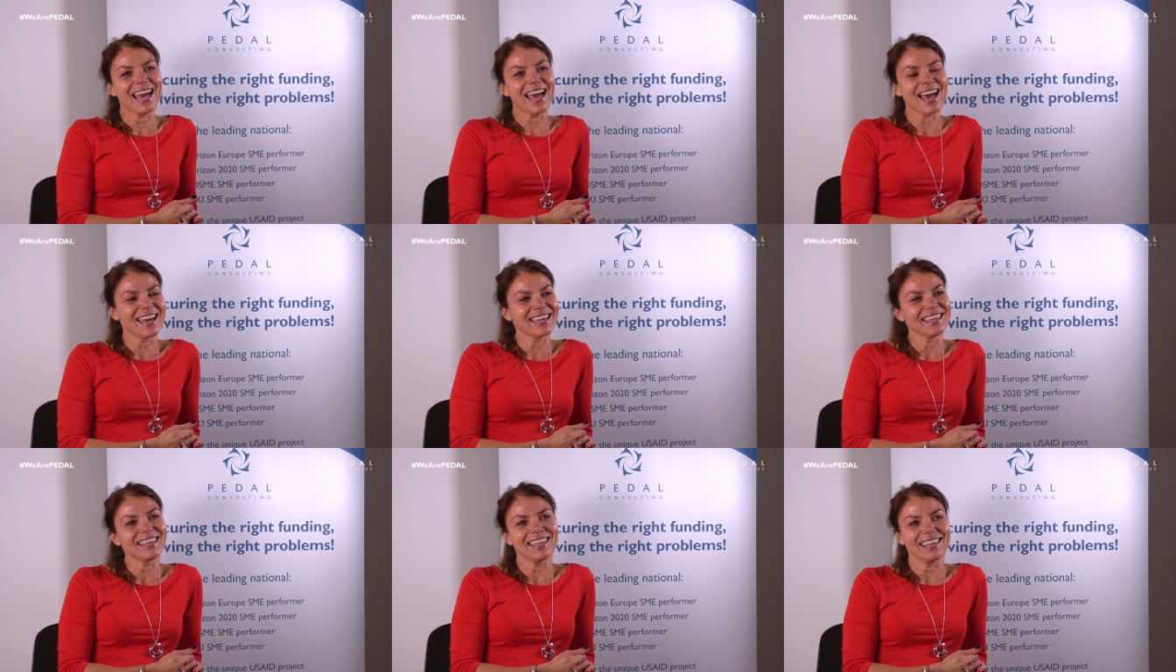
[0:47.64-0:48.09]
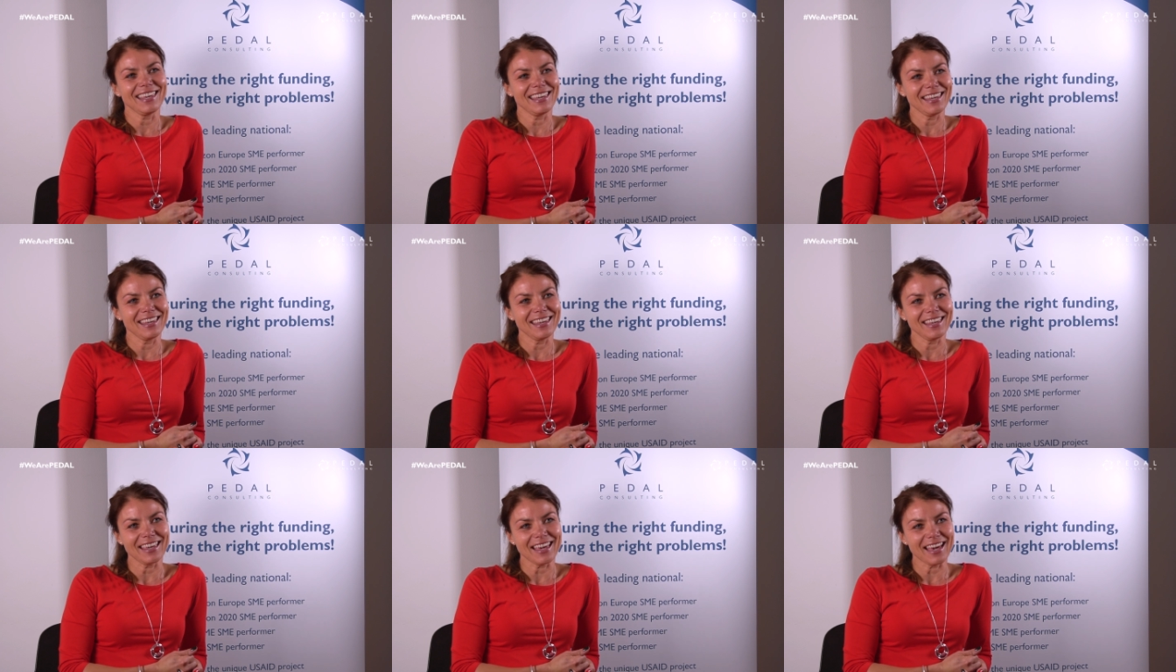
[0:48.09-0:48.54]

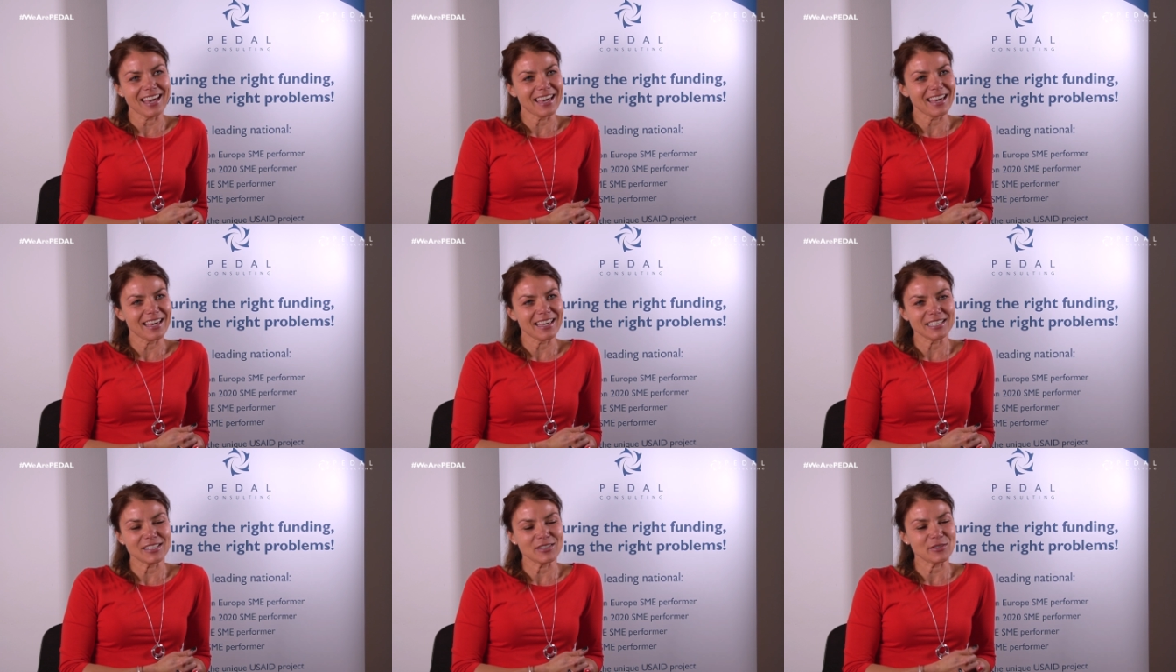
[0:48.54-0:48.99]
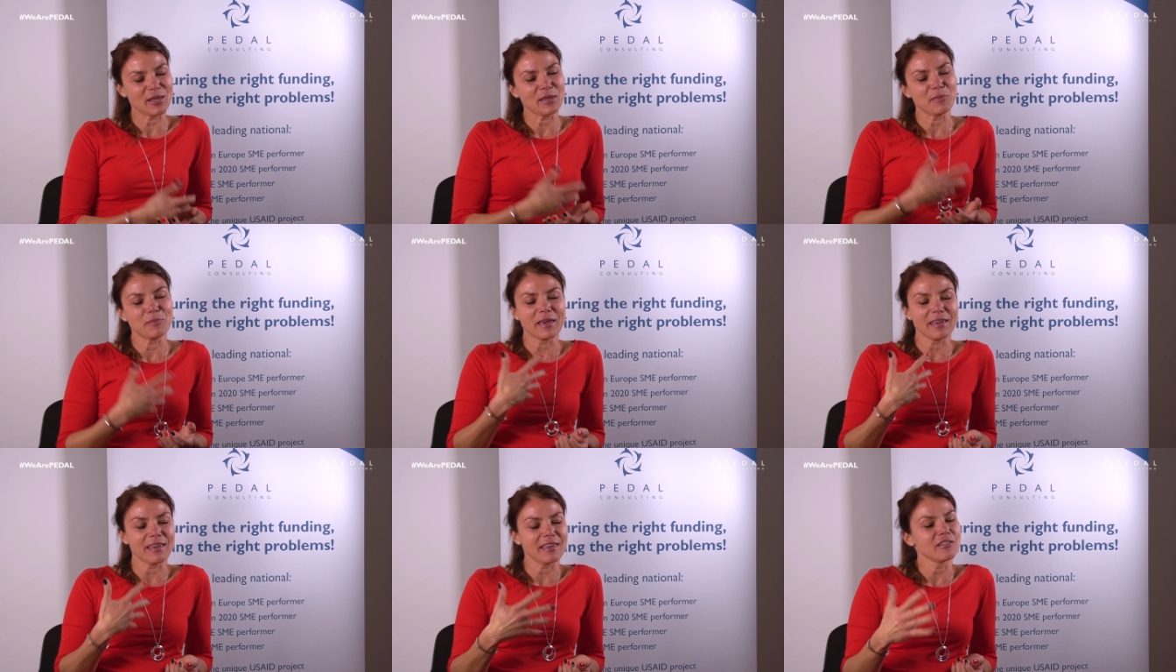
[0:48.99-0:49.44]
hiking to
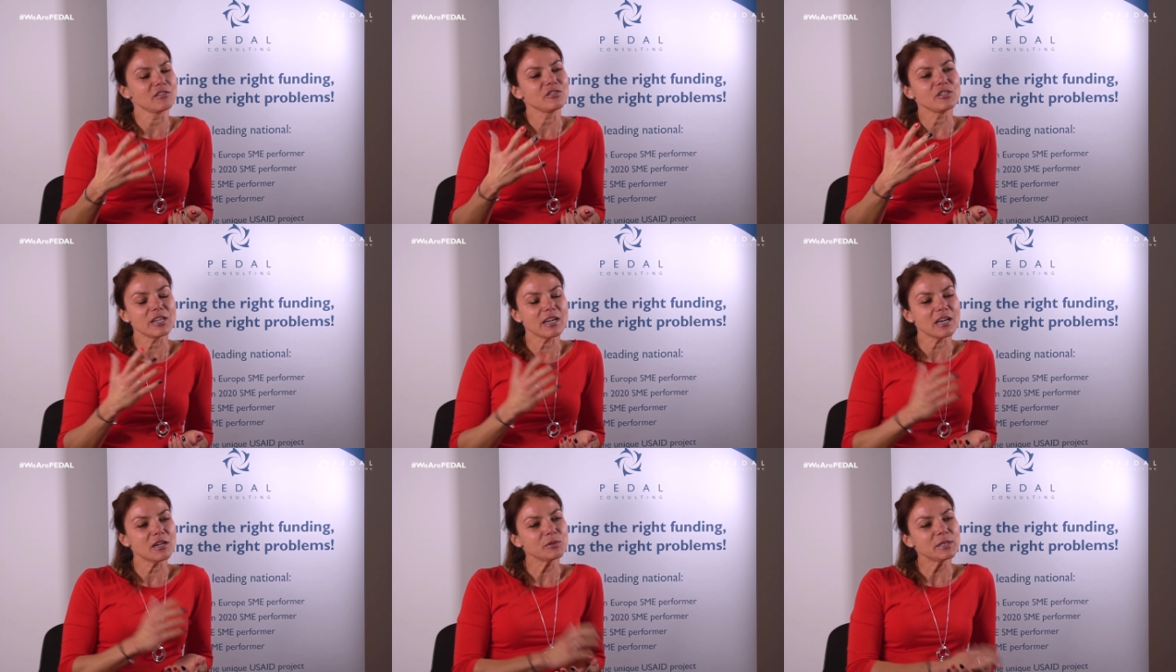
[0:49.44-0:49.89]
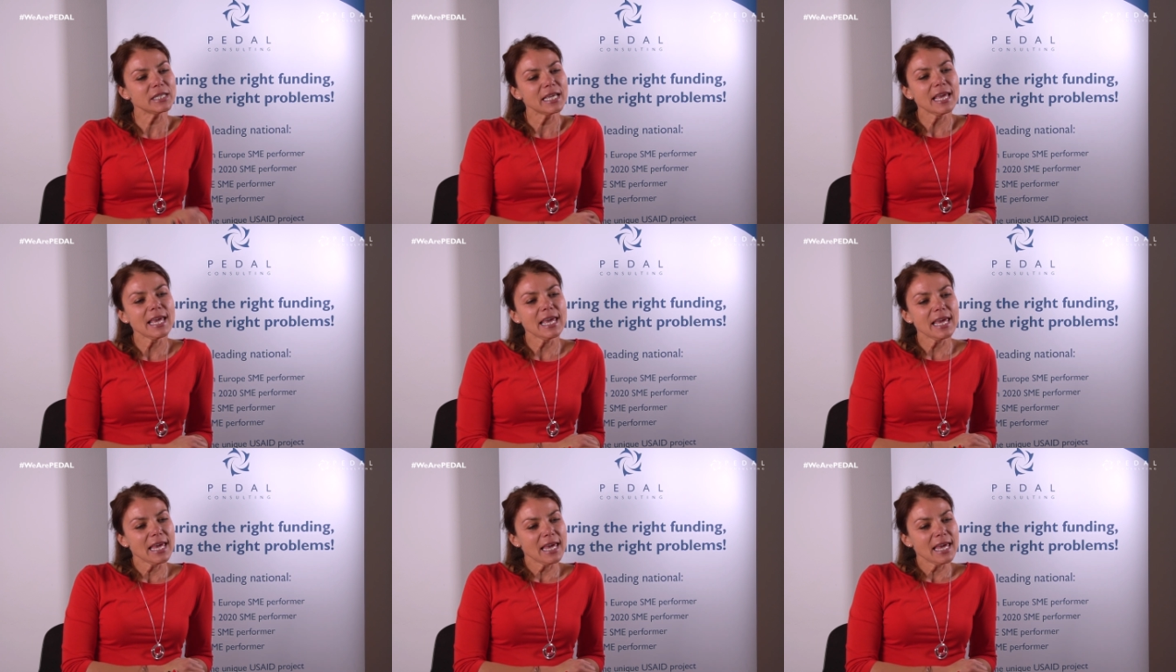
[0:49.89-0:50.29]
get my energy out.